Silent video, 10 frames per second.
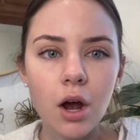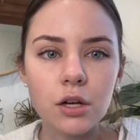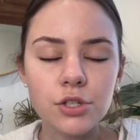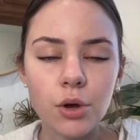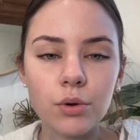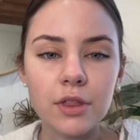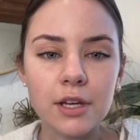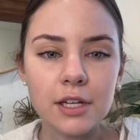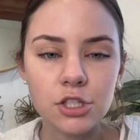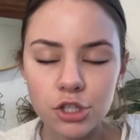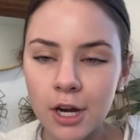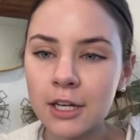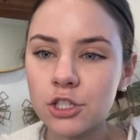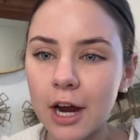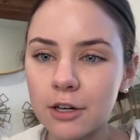So the
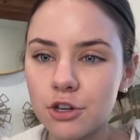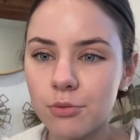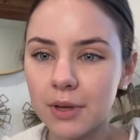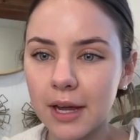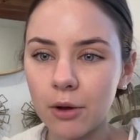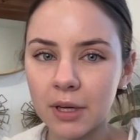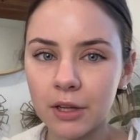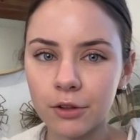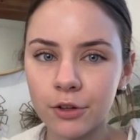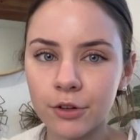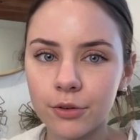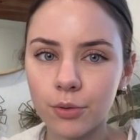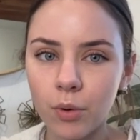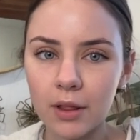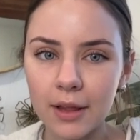exchange actually really helped me learn
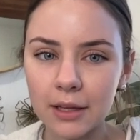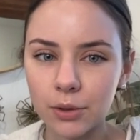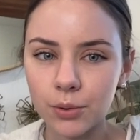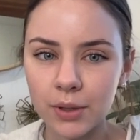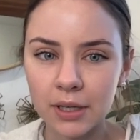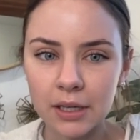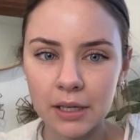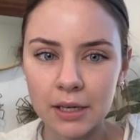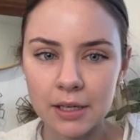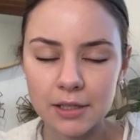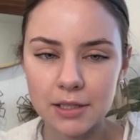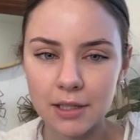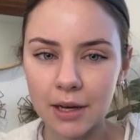what like liquidity is